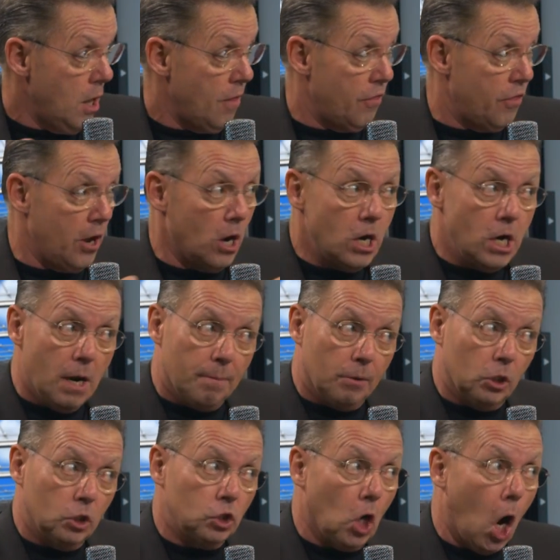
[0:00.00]
Their
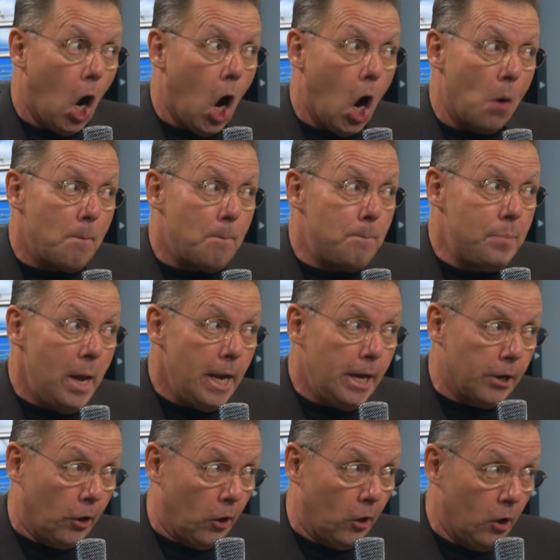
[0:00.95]
numbers are
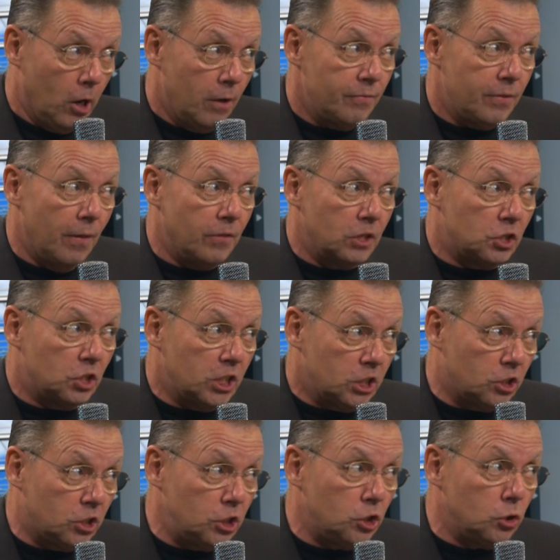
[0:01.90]
bigger than the
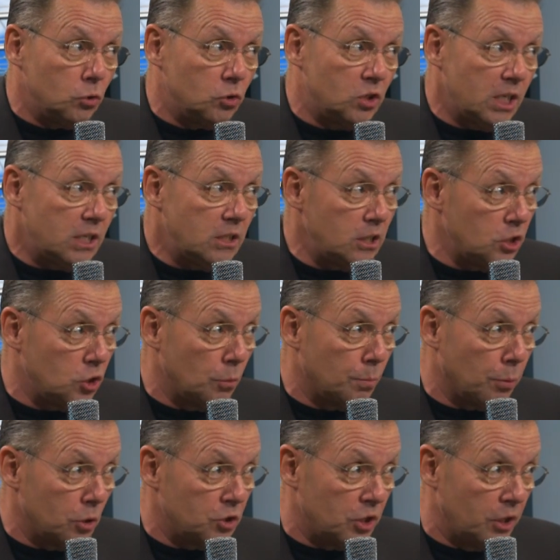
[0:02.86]
62 62
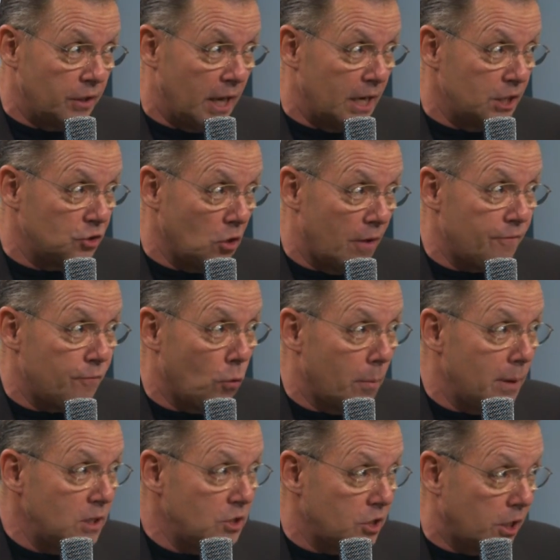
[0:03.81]
person Correct. that I saw 4
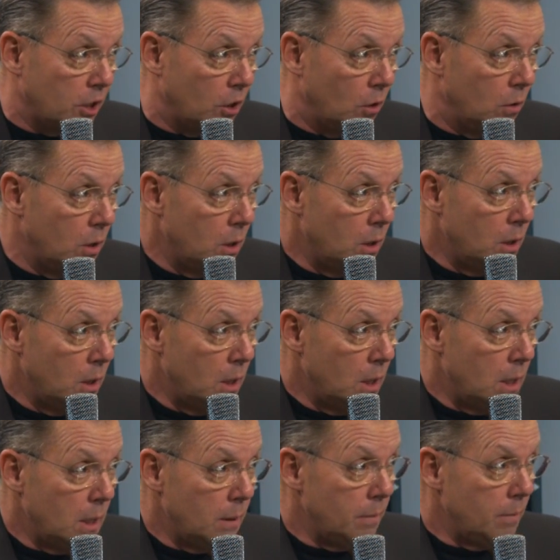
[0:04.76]
months ago. Correct.